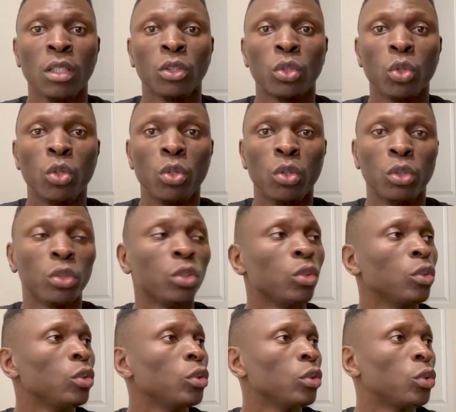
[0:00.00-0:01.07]
To
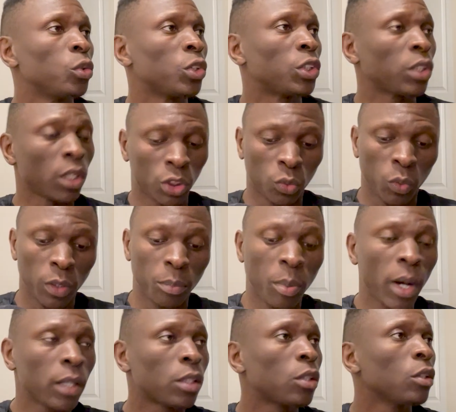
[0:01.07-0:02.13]
start with
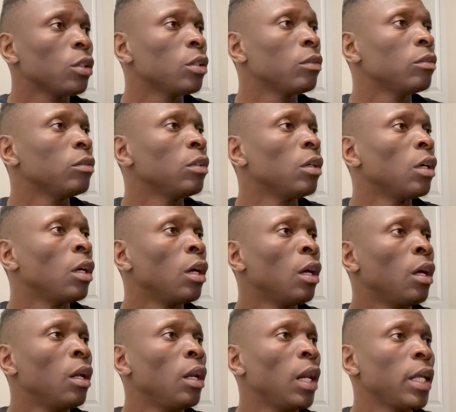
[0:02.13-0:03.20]
Python,
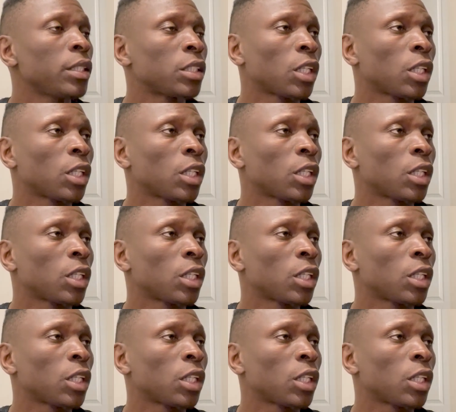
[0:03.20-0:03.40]
let's